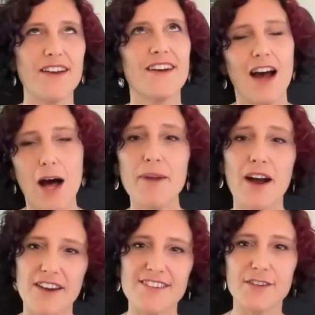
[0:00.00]
I'll be
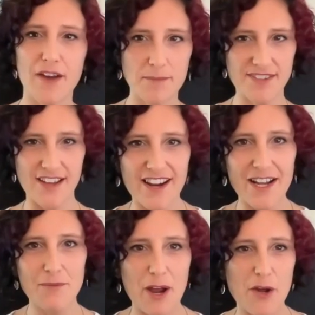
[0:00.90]
honest, if I'm designing
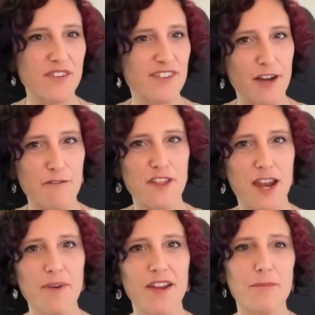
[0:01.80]
my own stuff that I'm
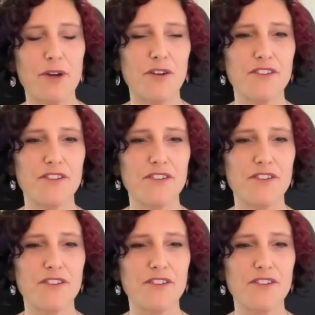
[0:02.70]
going to build,